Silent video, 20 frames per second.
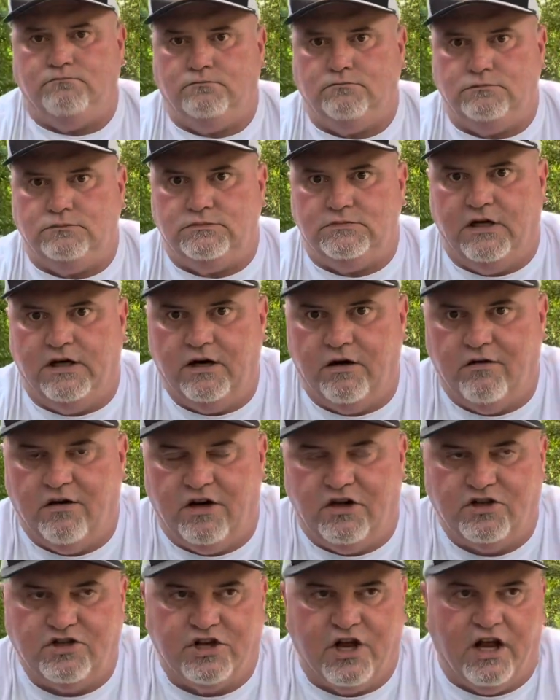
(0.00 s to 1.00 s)
don't
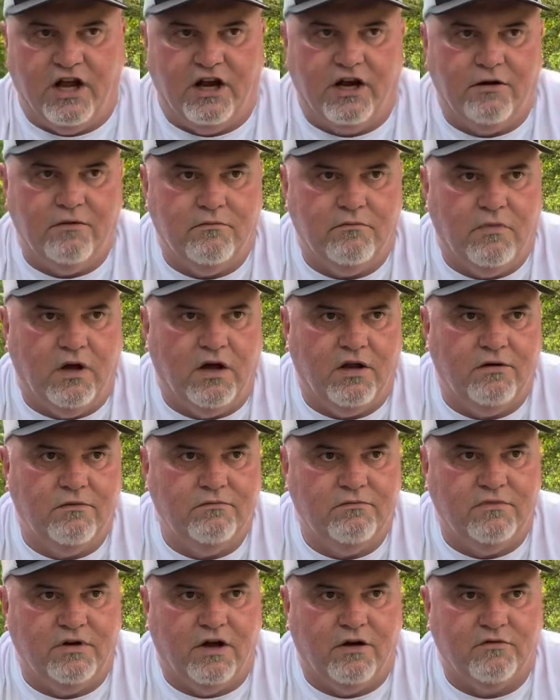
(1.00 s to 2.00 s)
understand it, but
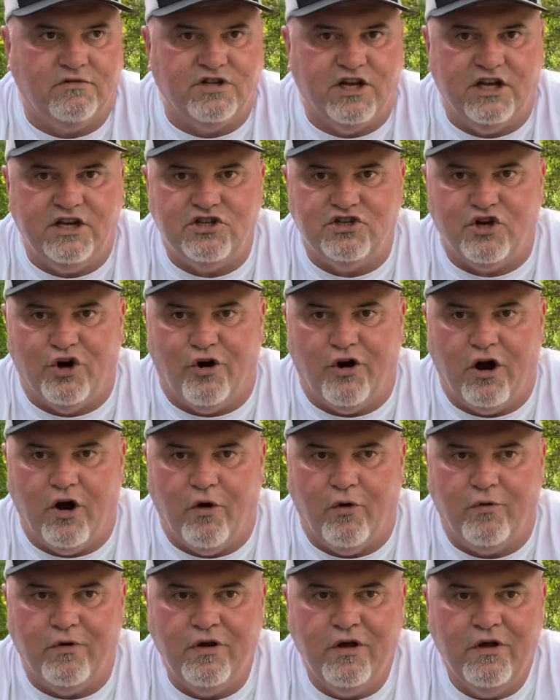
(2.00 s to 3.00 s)
you know, to each their
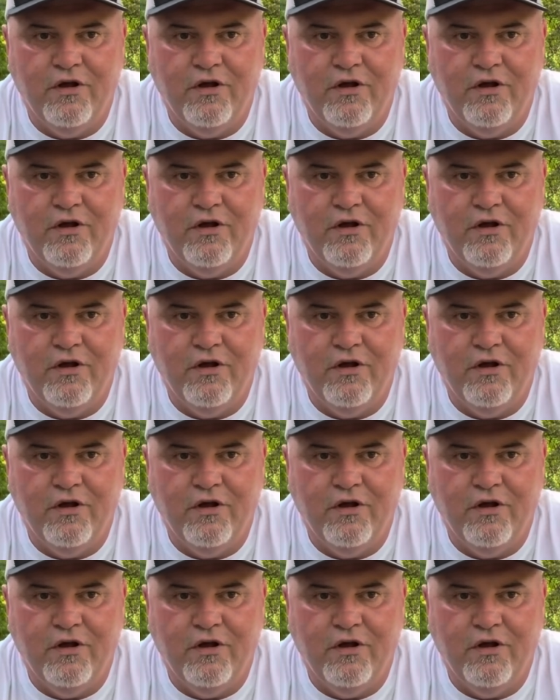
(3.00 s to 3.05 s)
own.